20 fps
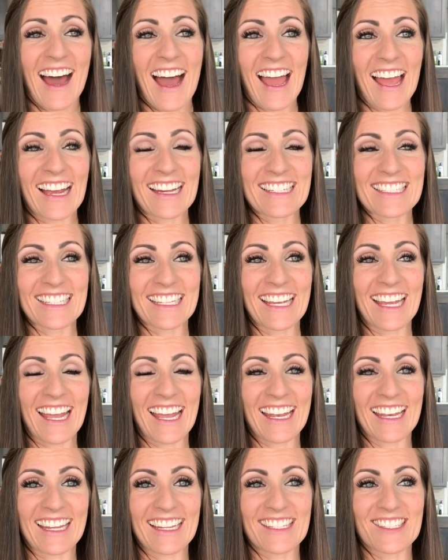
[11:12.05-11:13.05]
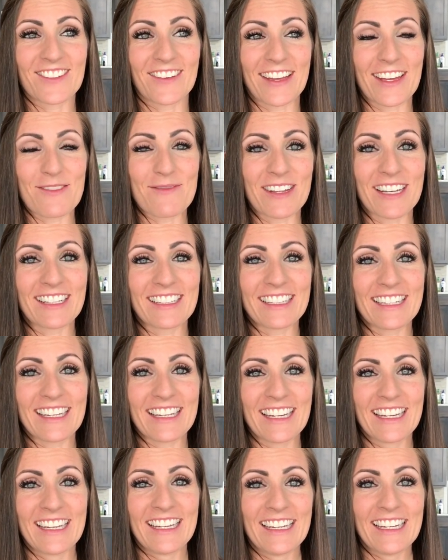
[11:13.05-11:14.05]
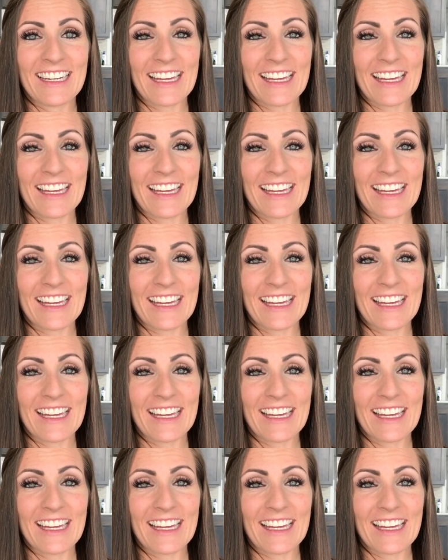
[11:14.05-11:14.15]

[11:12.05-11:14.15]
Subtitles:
I actually hate it. So I admit doesn't